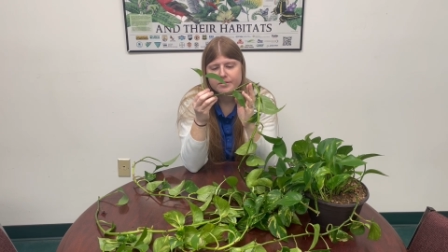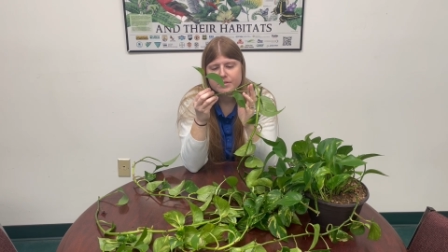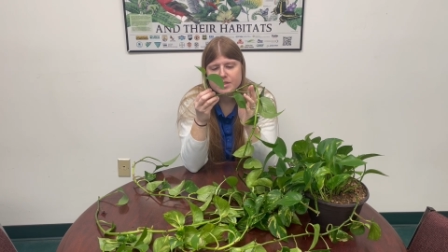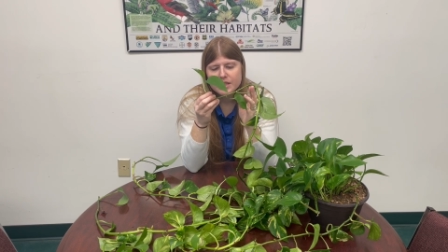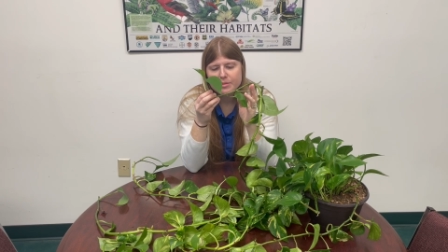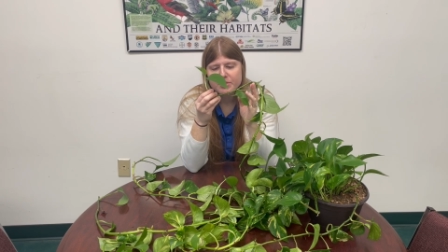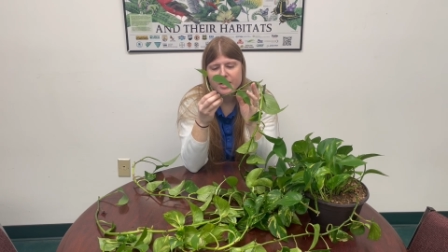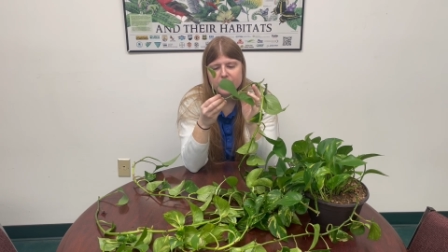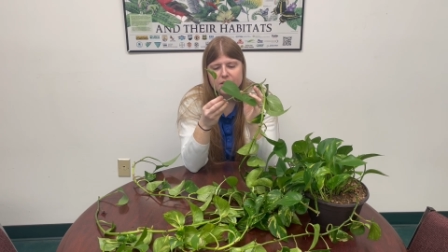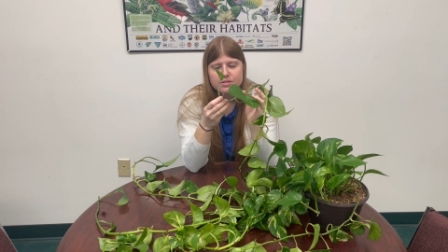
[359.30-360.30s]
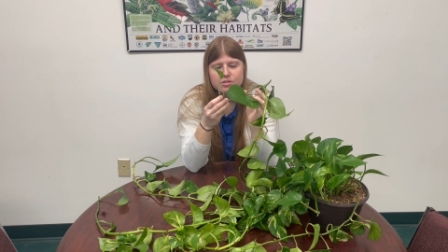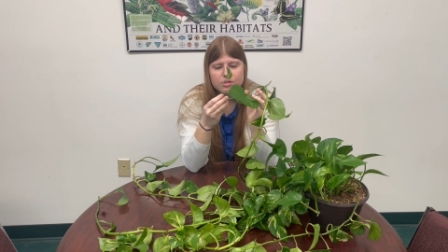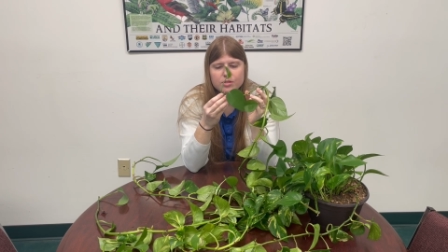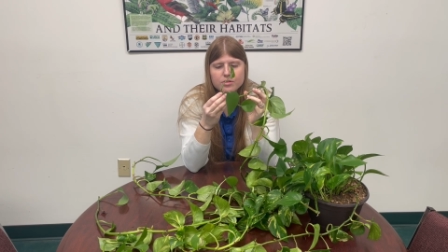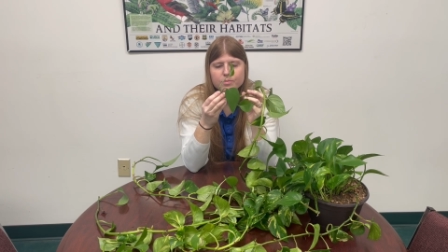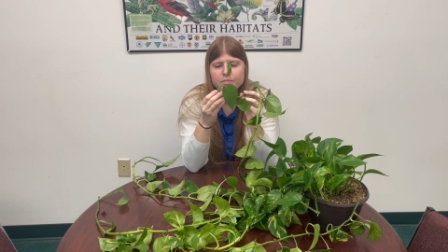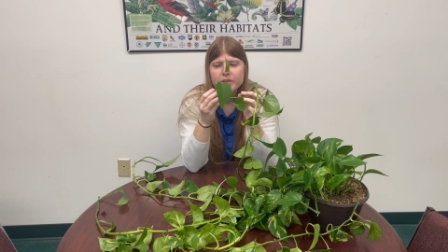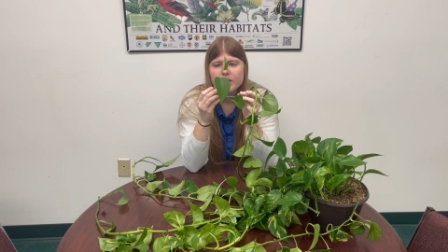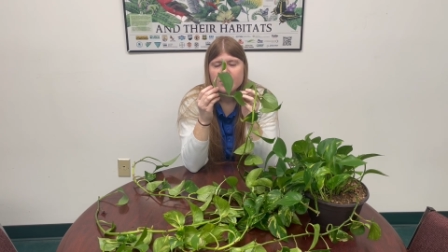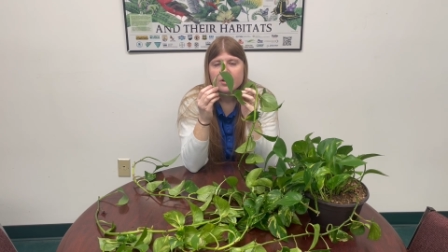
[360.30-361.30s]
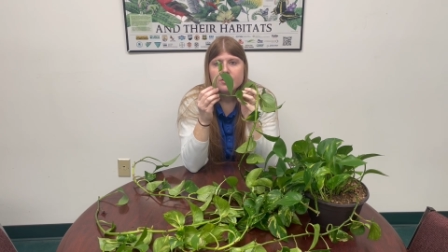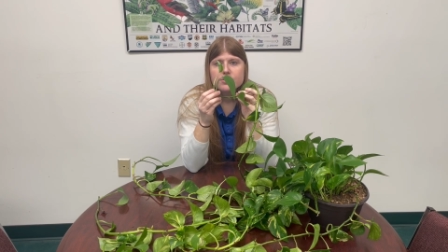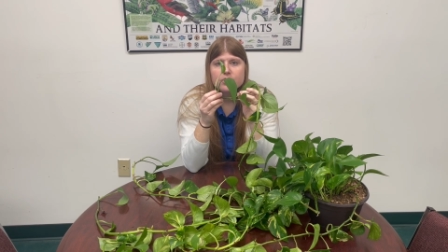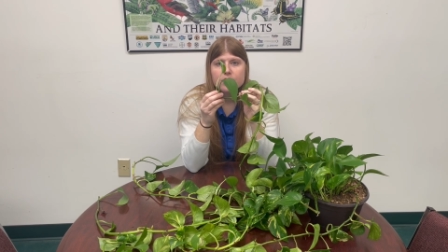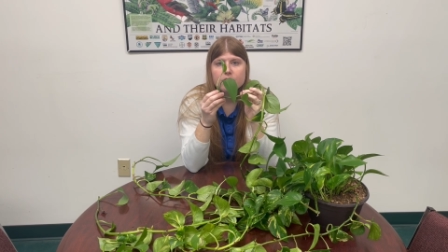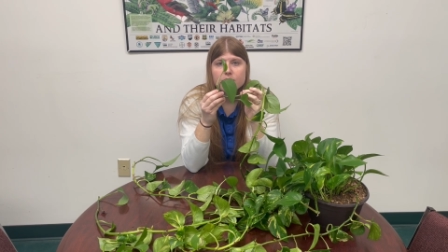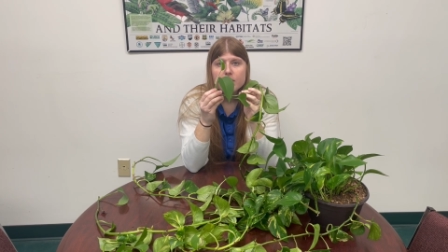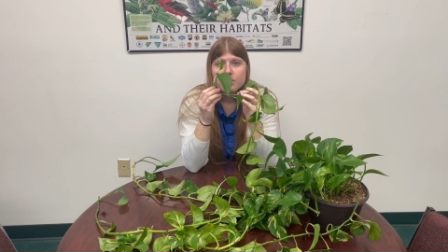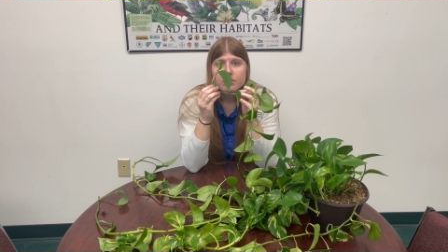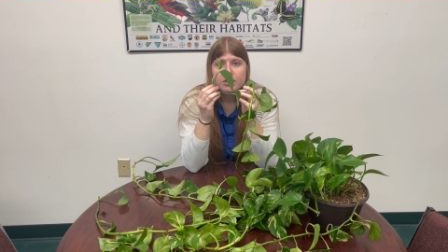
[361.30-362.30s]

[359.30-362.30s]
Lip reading: stem cuttings too. So when you